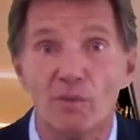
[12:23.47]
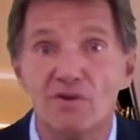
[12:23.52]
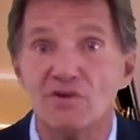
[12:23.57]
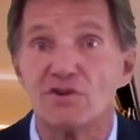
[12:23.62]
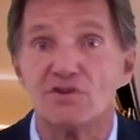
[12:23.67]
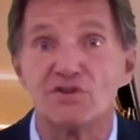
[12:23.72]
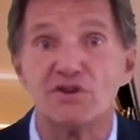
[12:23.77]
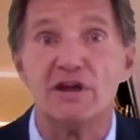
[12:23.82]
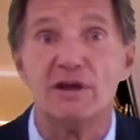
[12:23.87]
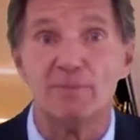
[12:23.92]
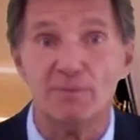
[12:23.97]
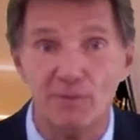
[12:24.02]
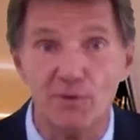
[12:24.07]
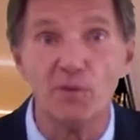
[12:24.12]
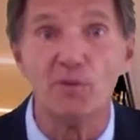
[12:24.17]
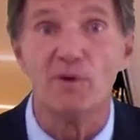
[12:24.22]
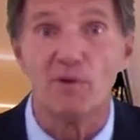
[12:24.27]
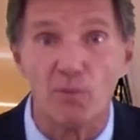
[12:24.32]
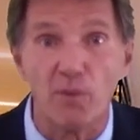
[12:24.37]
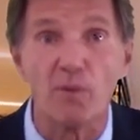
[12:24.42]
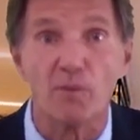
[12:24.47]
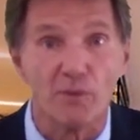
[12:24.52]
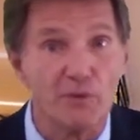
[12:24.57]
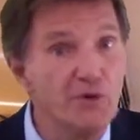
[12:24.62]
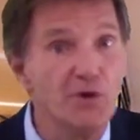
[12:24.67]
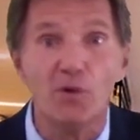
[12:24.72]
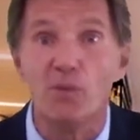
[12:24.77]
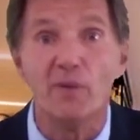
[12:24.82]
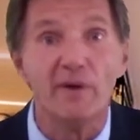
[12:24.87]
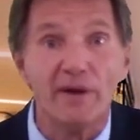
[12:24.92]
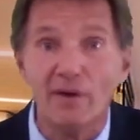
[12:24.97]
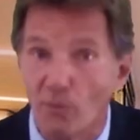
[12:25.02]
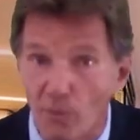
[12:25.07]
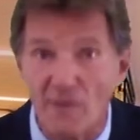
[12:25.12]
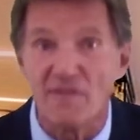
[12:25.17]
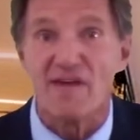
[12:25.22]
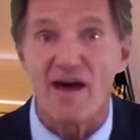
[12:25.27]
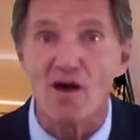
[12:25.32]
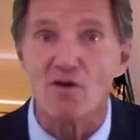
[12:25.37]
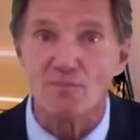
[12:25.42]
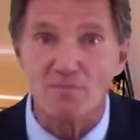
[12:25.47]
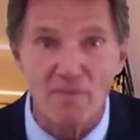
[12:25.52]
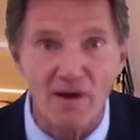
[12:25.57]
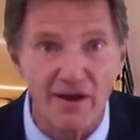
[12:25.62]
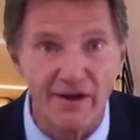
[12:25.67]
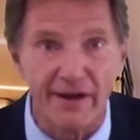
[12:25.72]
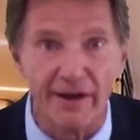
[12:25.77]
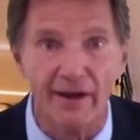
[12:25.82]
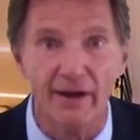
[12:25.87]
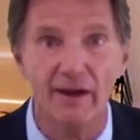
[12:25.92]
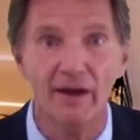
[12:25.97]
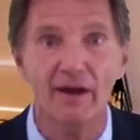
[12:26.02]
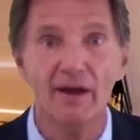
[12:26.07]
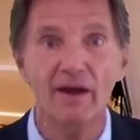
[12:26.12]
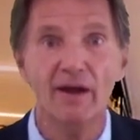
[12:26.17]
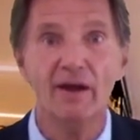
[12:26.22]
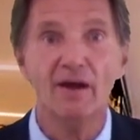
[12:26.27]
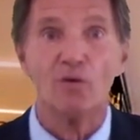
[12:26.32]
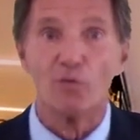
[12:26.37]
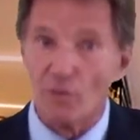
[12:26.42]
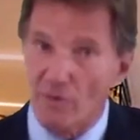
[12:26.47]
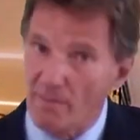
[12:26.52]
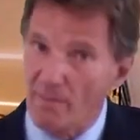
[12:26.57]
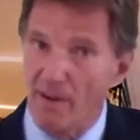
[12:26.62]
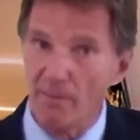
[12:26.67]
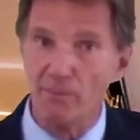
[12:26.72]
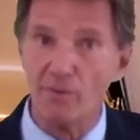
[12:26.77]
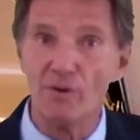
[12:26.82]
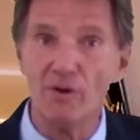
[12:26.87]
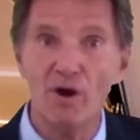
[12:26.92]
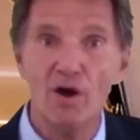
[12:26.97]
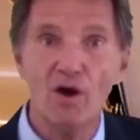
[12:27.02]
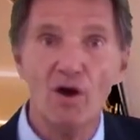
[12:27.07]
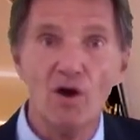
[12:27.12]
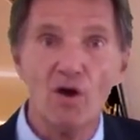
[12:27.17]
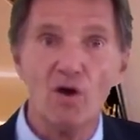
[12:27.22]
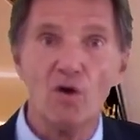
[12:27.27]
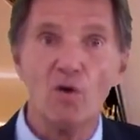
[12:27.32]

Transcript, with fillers: We just keep doing what we're doing without money. Remember,